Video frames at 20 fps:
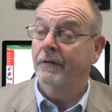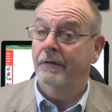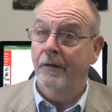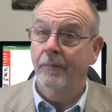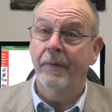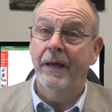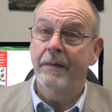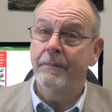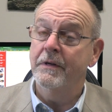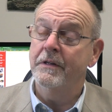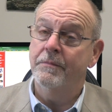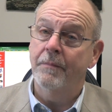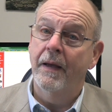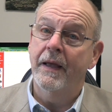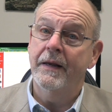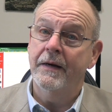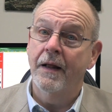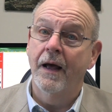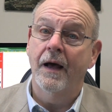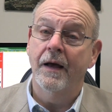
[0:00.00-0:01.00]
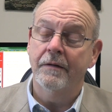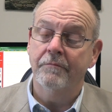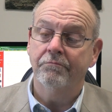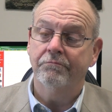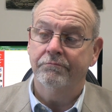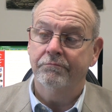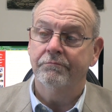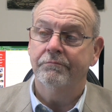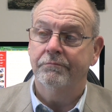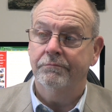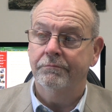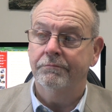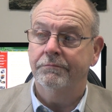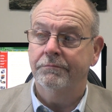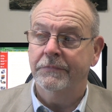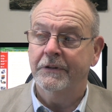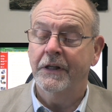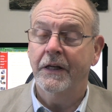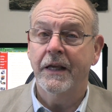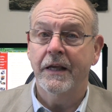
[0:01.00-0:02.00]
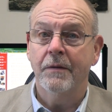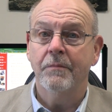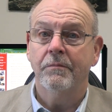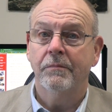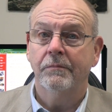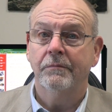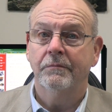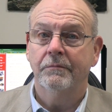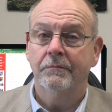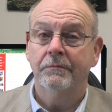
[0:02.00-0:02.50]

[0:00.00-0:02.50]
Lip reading: the babies may not sleep,